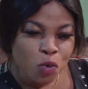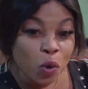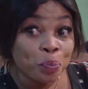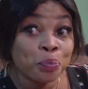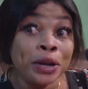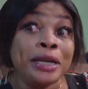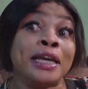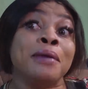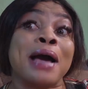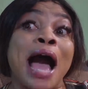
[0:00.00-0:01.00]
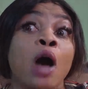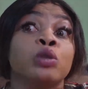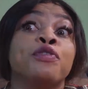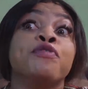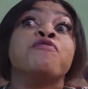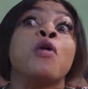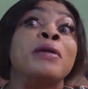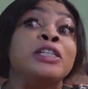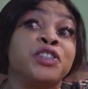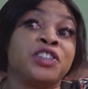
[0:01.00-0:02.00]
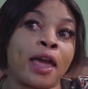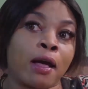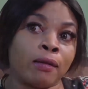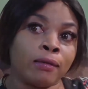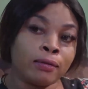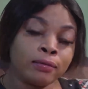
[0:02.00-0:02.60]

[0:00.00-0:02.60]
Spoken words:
will bring him out from his shell.